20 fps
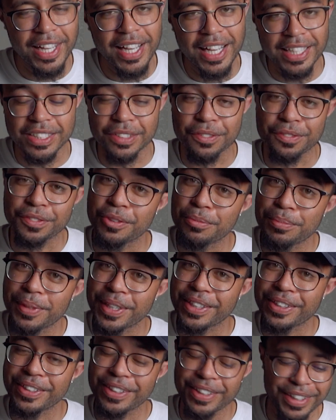as a
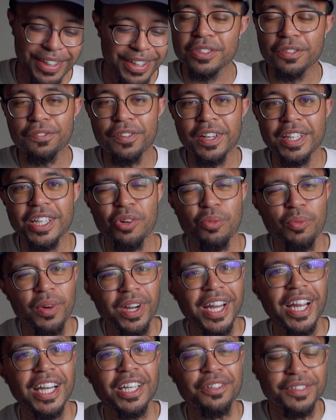filmmaker to find out
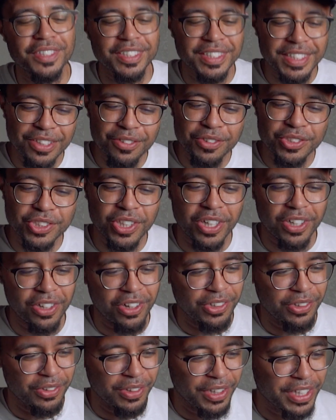what kind of a single shot
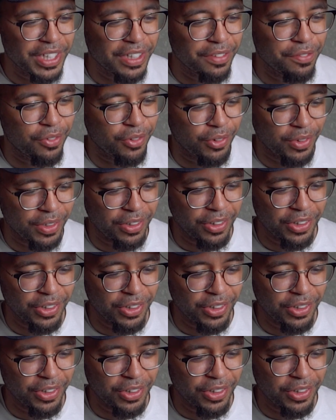are you looking for.